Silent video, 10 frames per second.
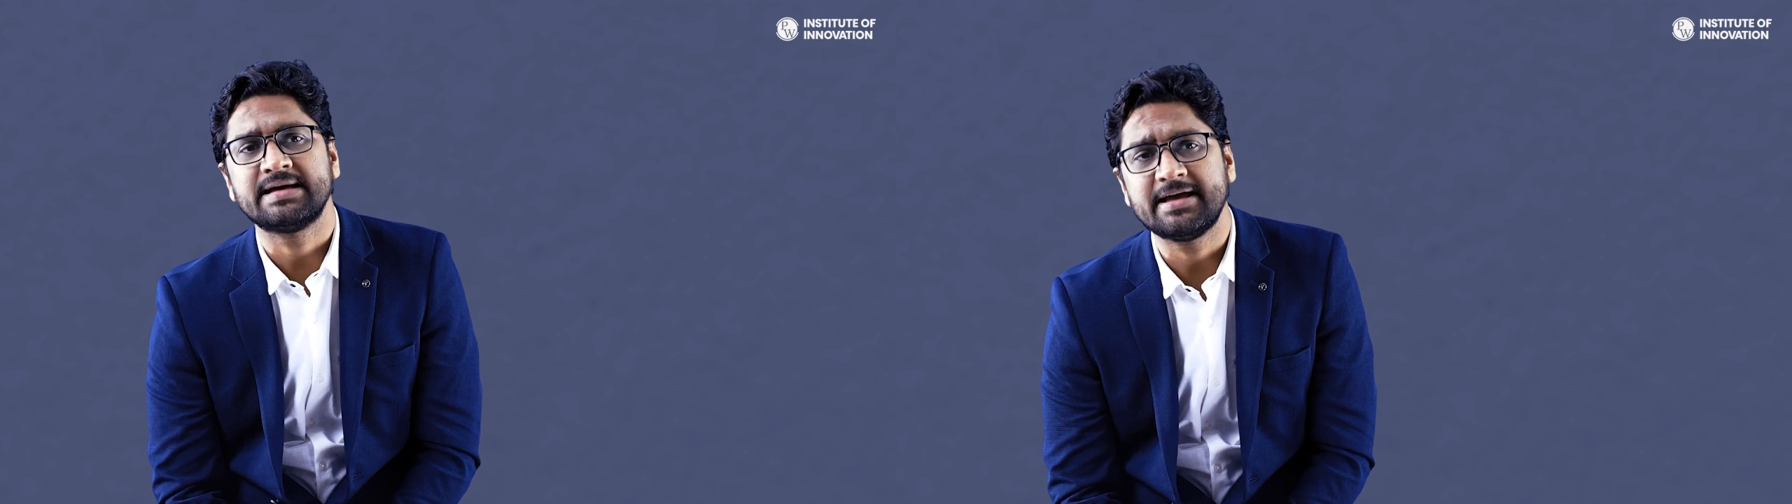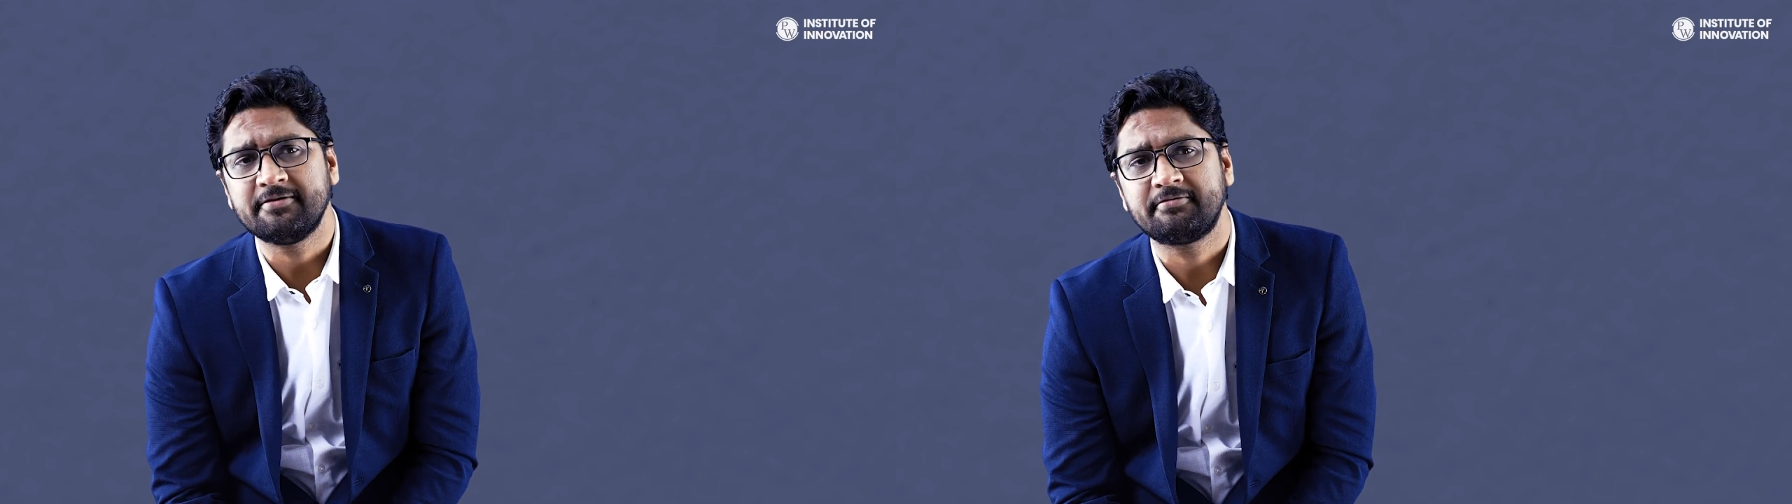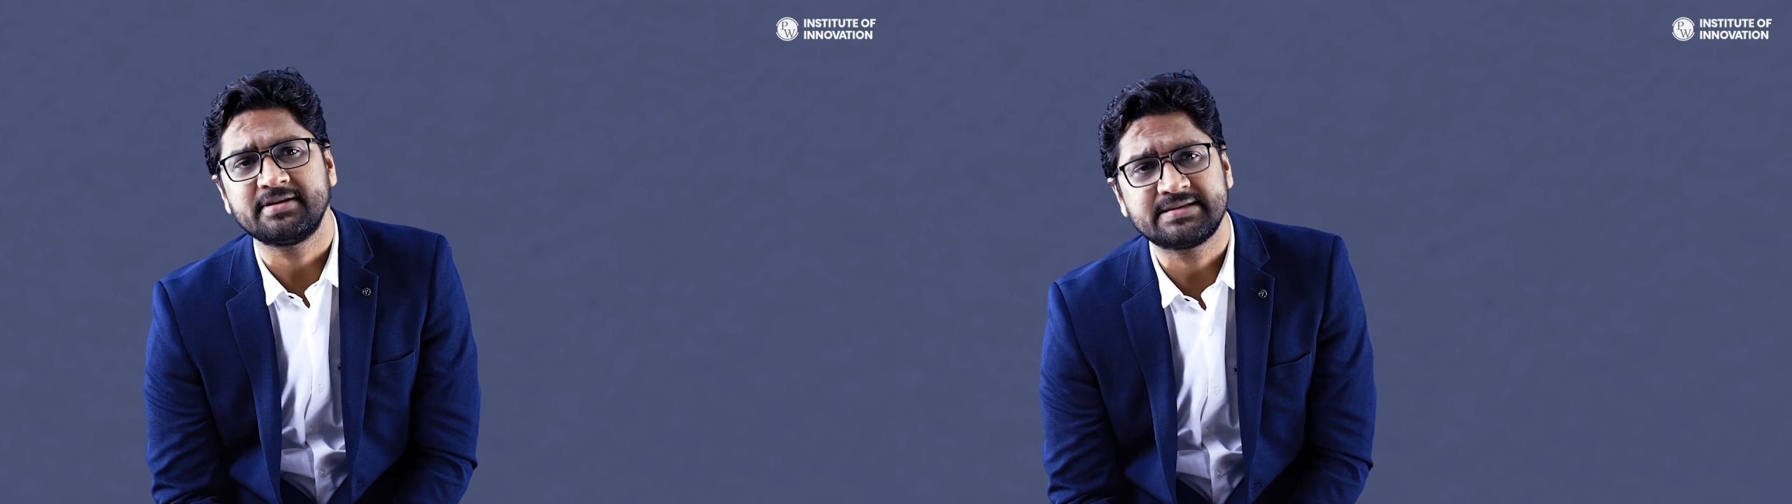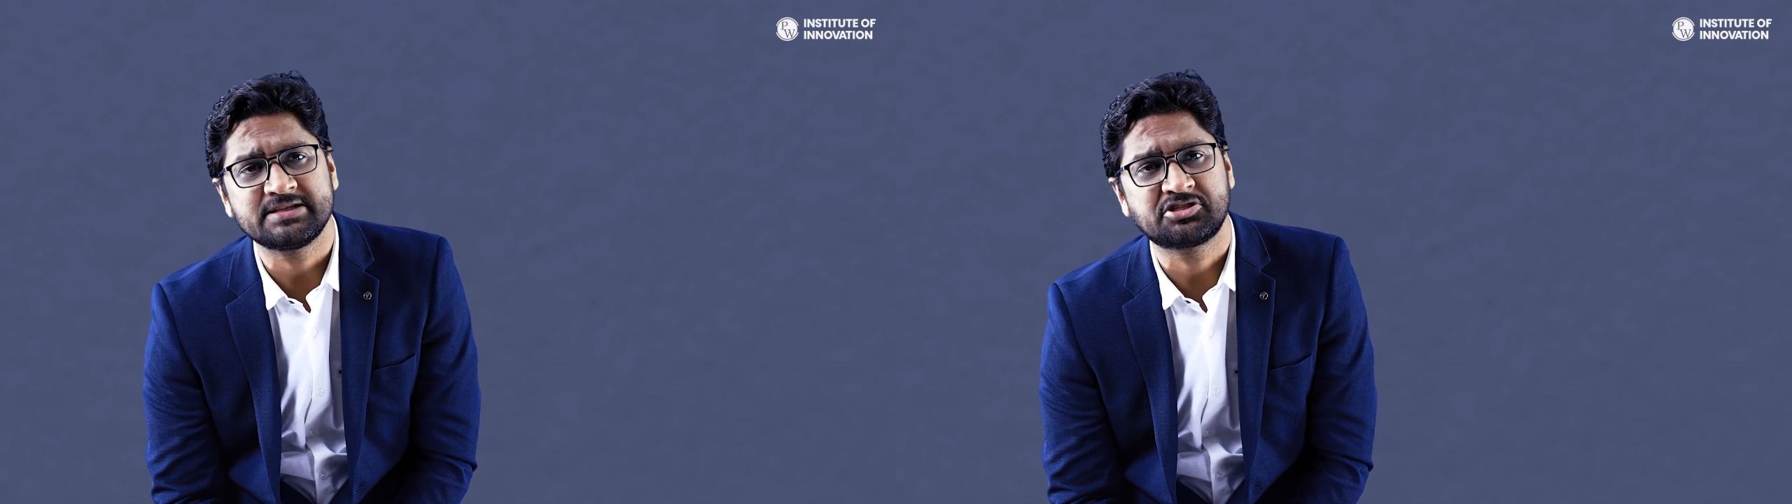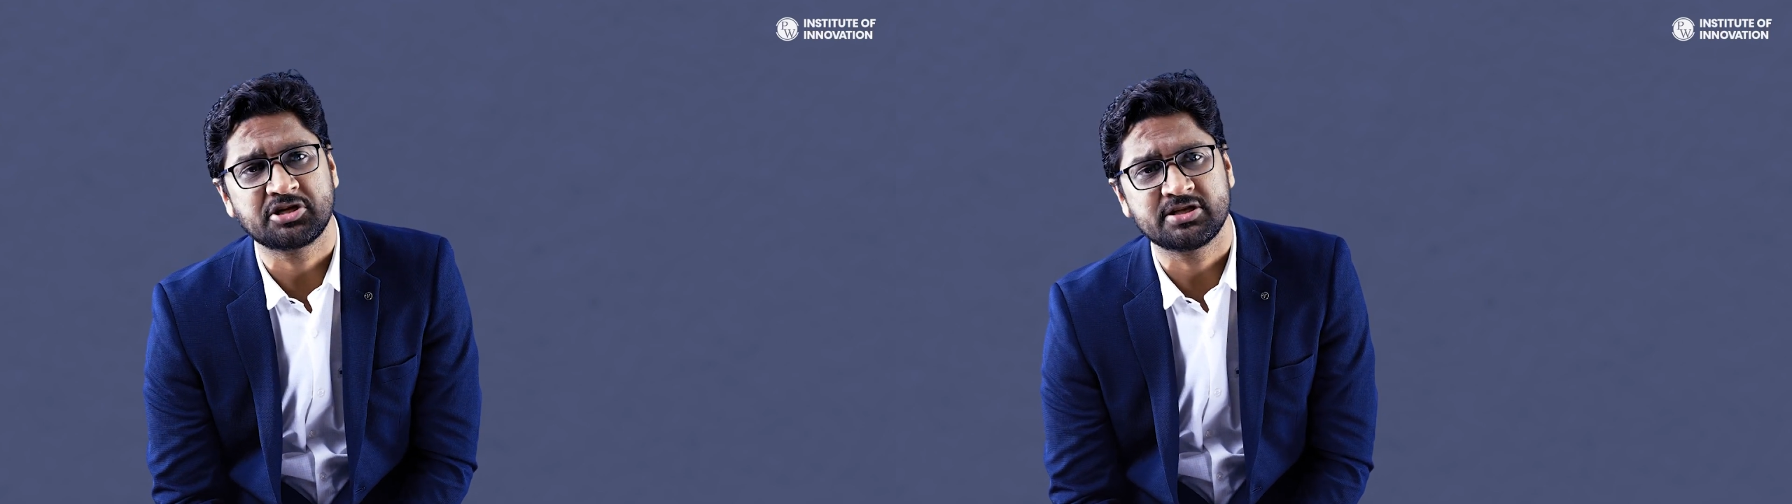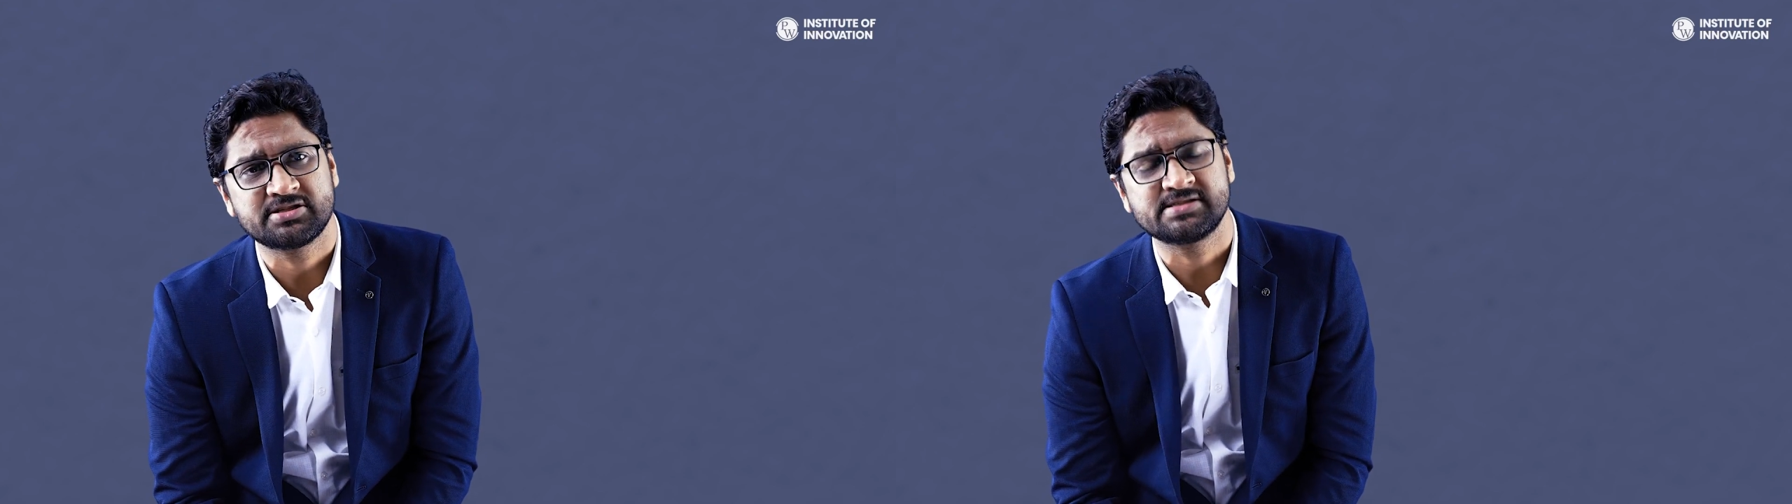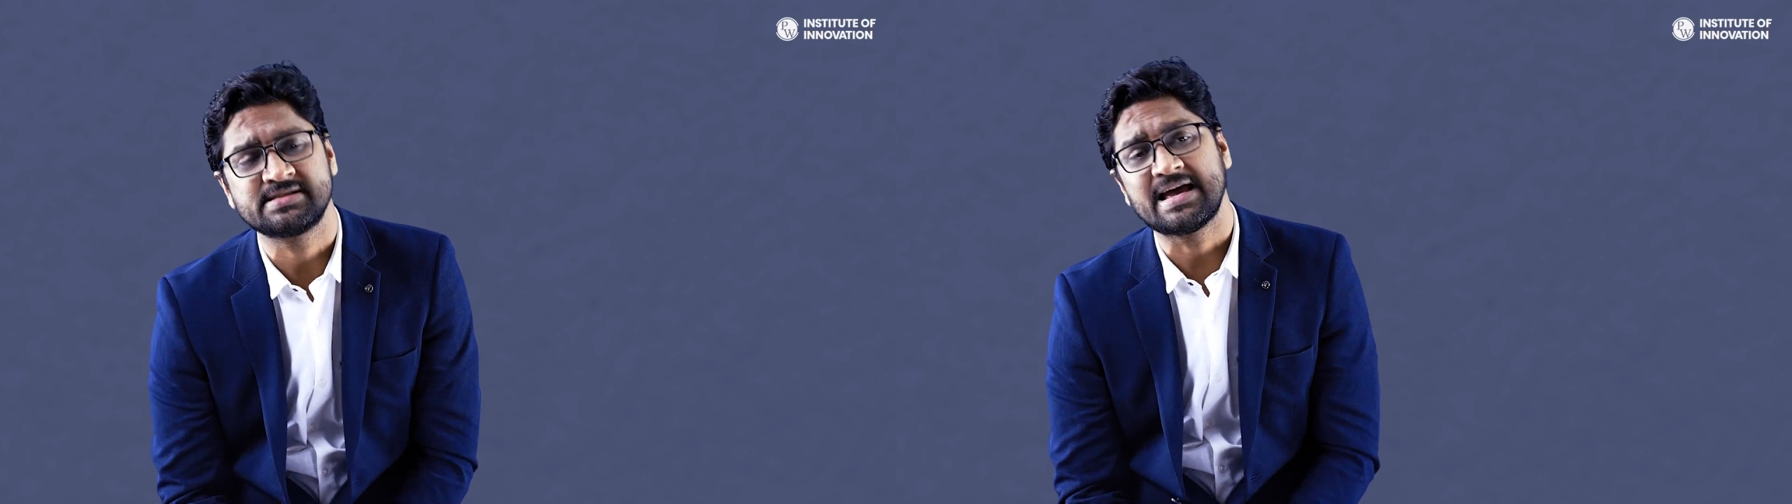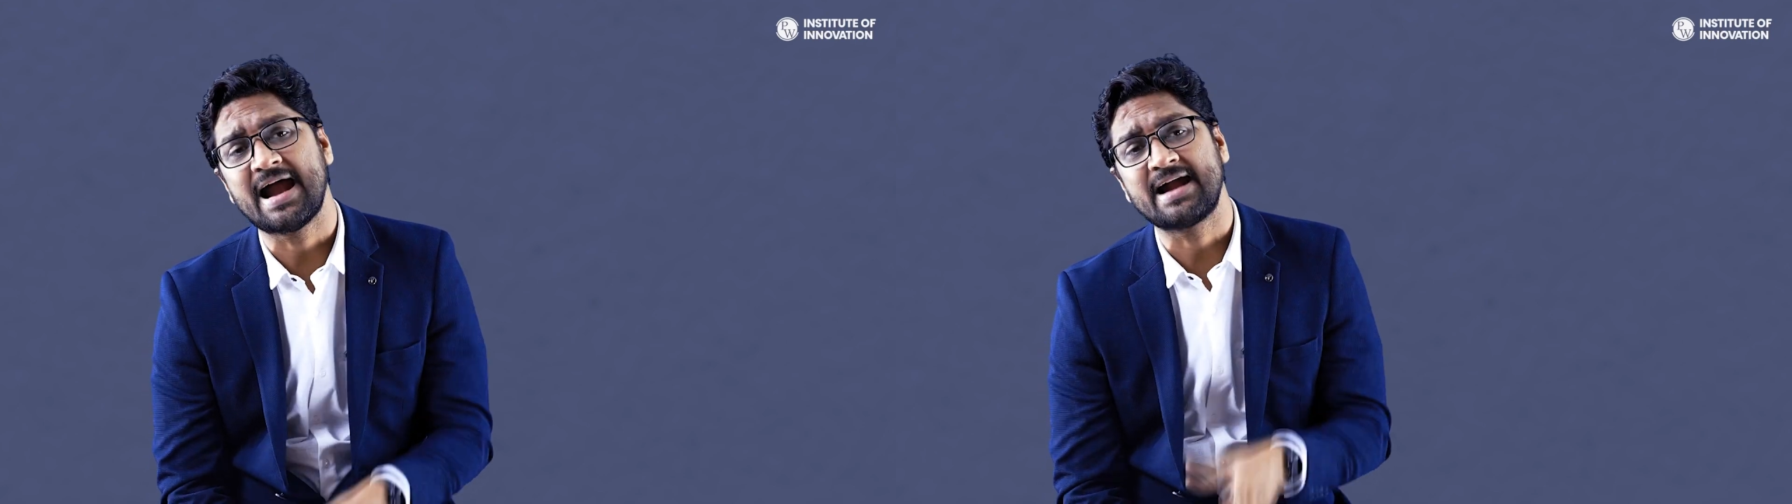everything changes
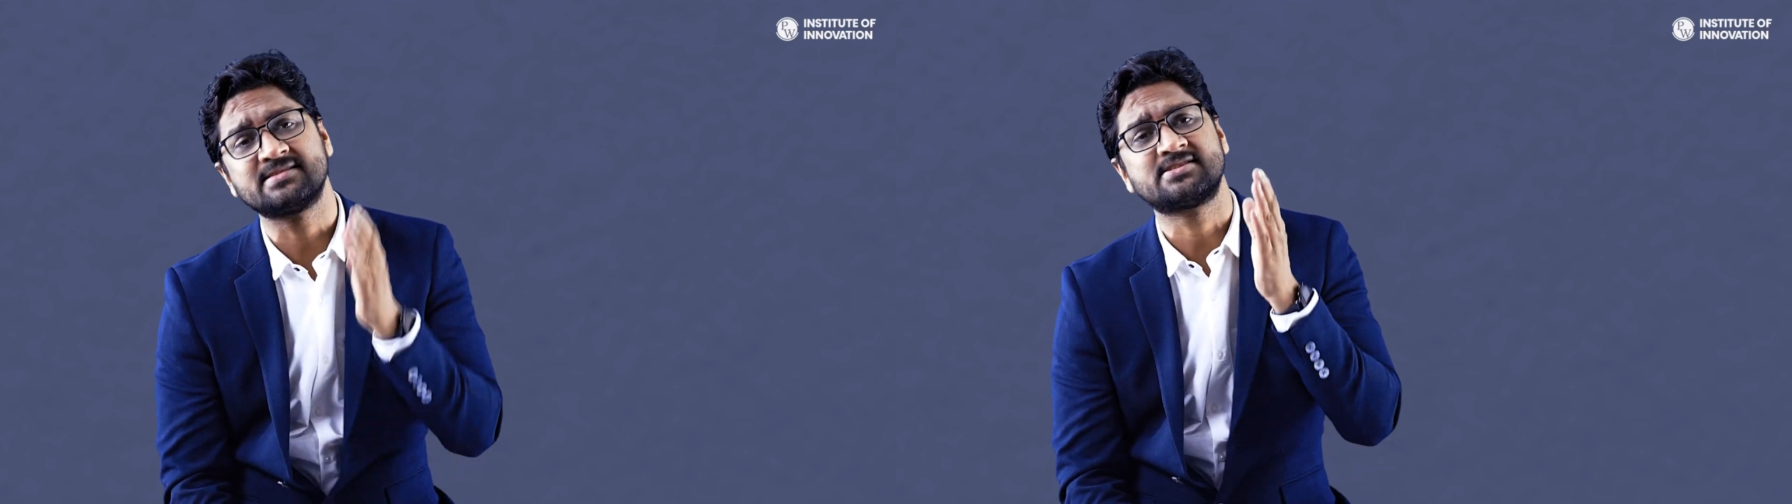at this